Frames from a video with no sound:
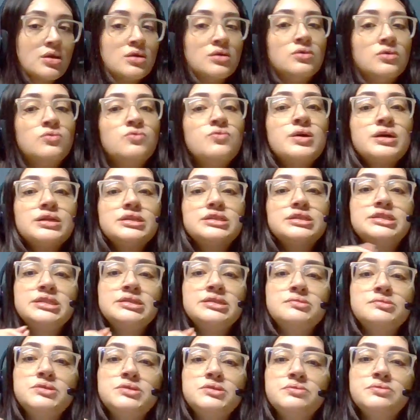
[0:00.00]
What
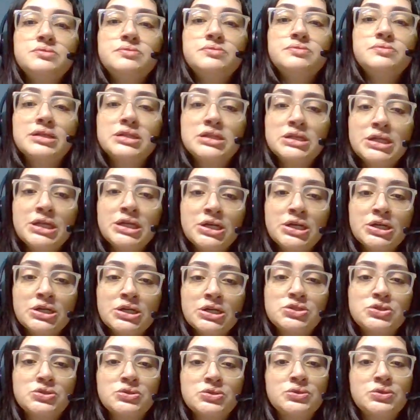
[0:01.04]
seems to be clear
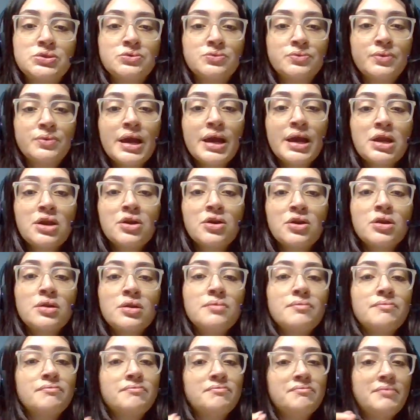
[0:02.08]
to the writer
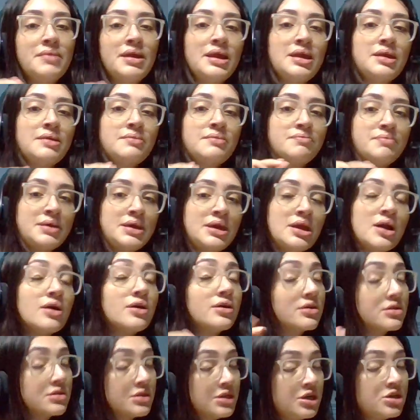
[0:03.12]
may be
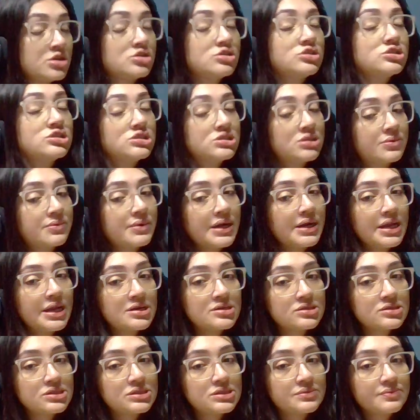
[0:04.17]
unclear to someone
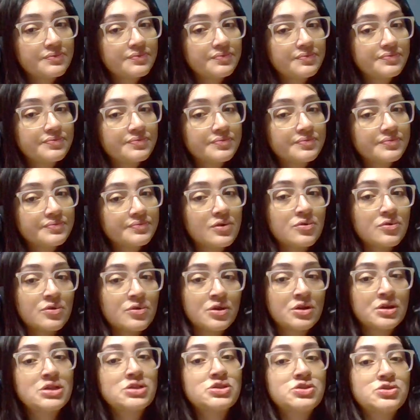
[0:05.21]
else,
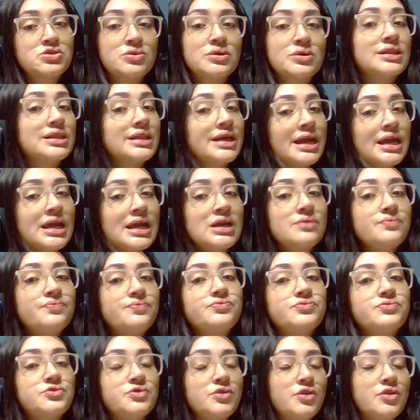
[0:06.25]
according to Clay
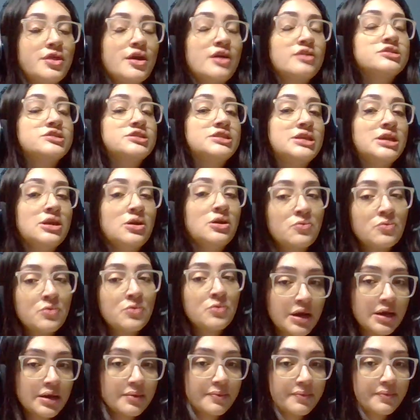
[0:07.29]

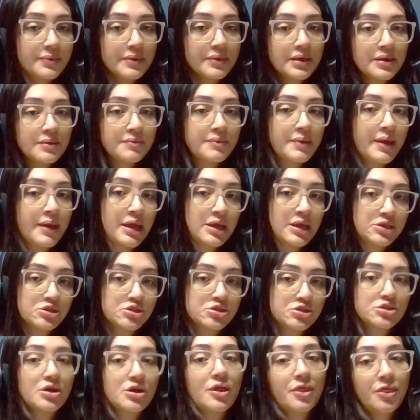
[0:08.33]
2001,
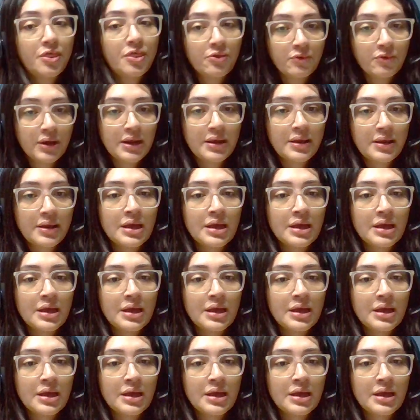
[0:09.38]
page 3.